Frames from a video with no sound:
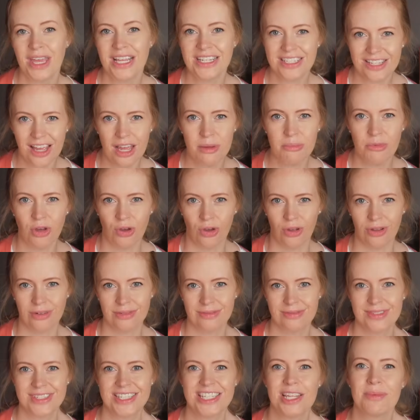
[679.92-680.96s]
that time
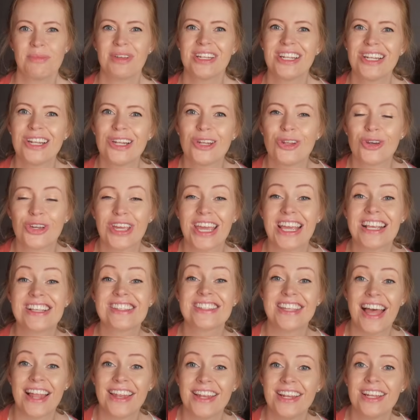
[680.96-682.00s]
on, similar looking
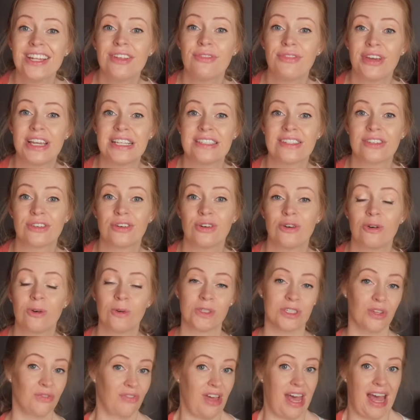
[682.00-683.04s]
cellular
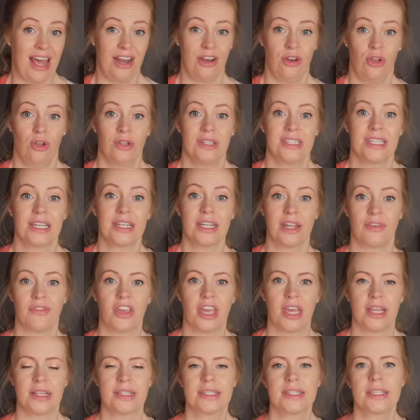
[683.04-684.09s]
vesicles of unknown
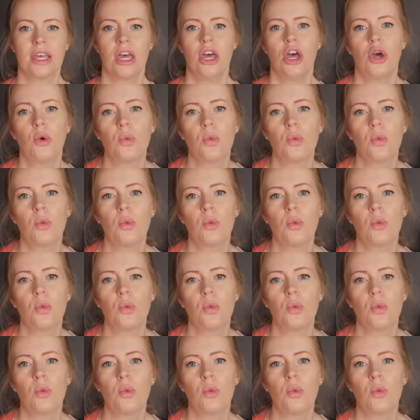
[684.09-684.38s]
significance